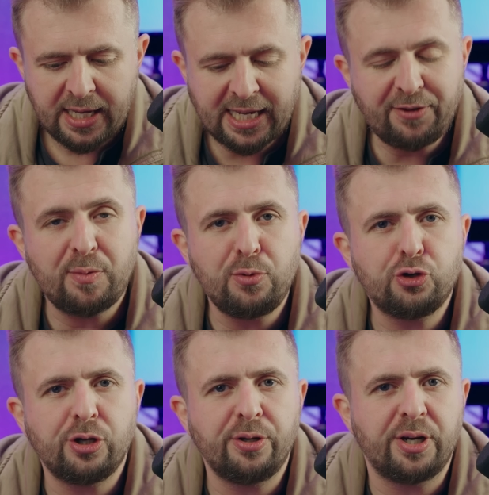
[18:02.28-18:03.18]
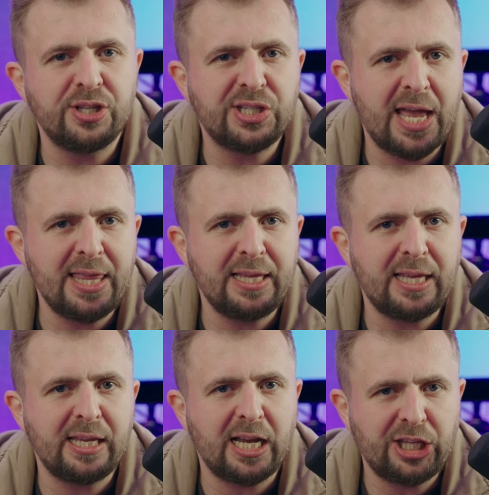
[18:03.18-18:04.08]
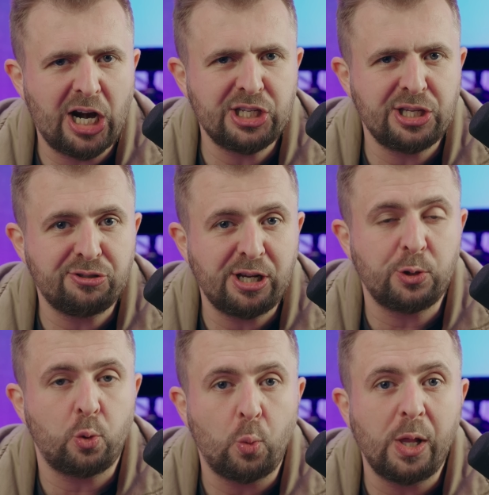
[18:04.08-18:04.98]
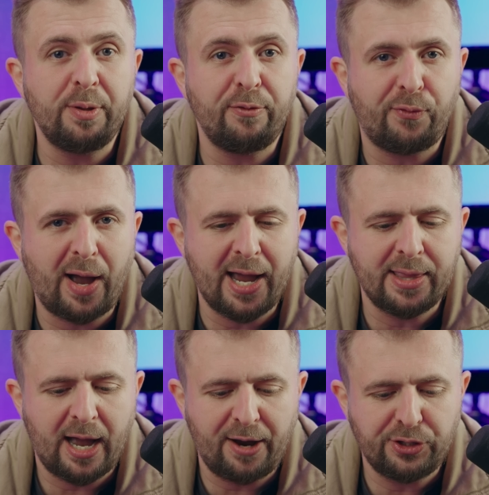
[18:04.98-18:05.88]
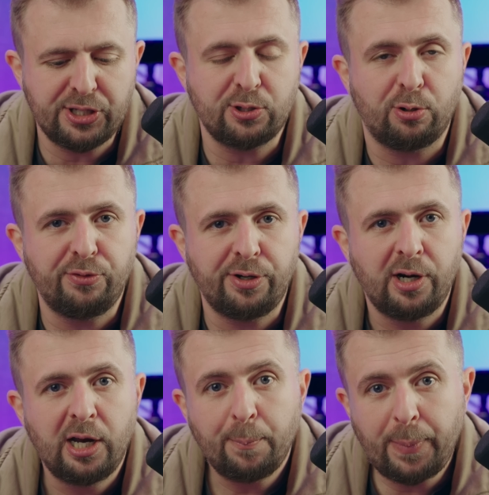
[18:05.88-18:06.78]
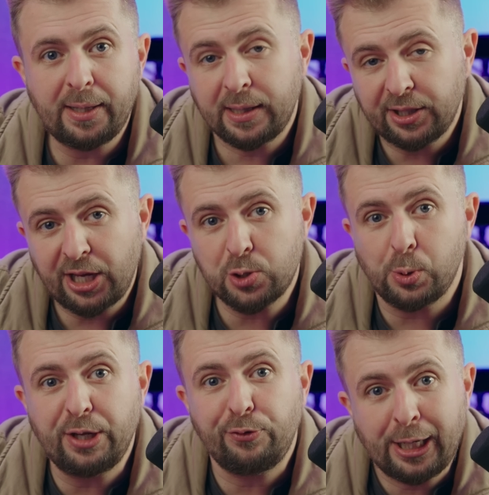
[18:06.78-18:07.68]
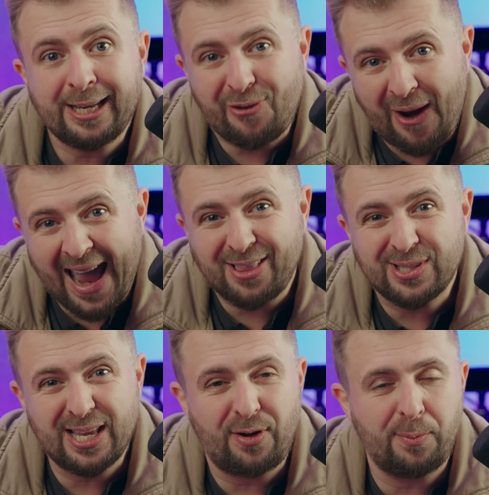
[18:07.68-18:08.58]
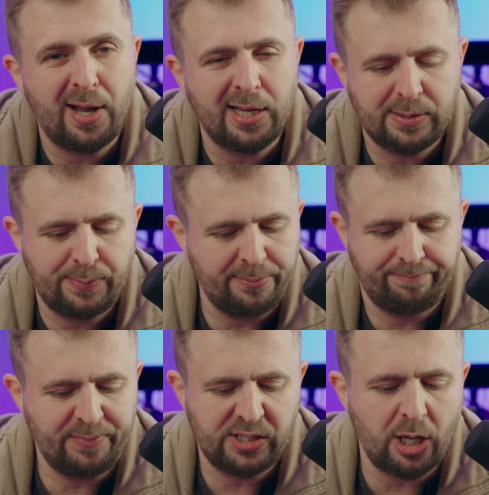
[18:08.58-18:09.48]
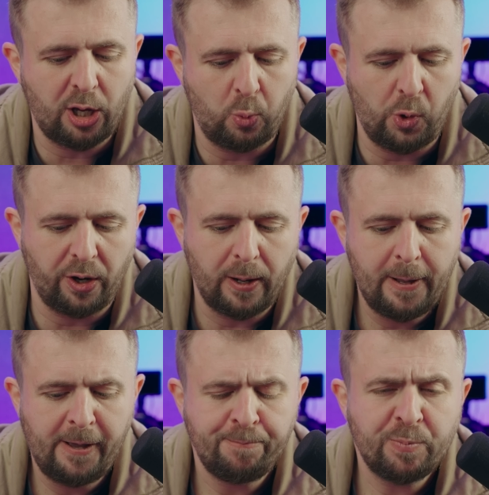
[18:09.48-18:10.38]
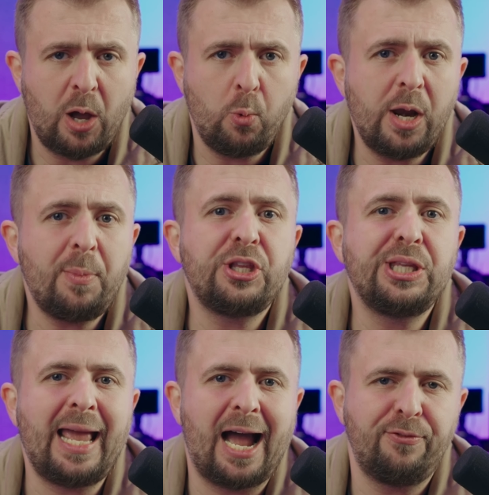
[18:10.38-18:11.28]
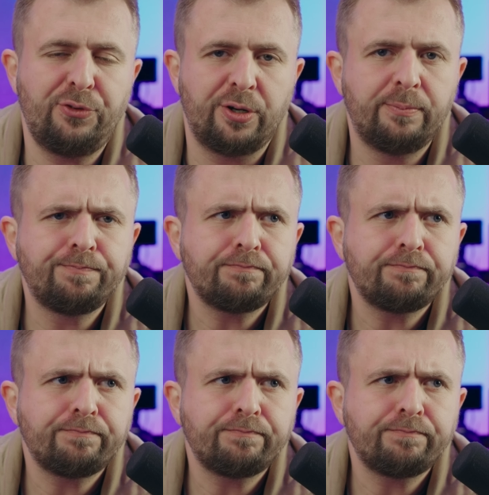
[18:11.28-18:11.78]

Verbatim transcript: It's kind of a mutual understanding that the Qataris and Israelis will be fine after this over, but the Qataris will definitely try to save Hamas, but it's not going to work. Now, what about the day after?